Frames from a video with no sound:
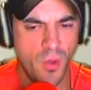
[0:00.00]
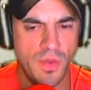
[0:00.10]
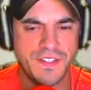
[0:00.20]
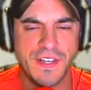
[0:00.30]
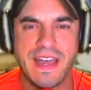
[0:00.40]

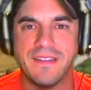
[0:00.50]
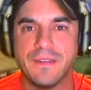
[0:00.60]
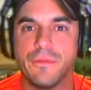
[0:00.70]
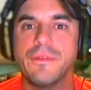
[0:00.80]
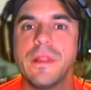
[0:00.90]
we took out
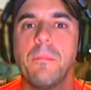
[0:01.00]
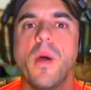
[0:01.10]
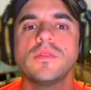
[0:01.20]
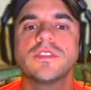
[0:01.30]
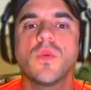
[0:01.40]
the Flip
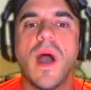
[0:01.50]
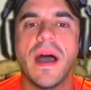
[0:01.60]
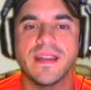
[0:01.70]
Mode Squad.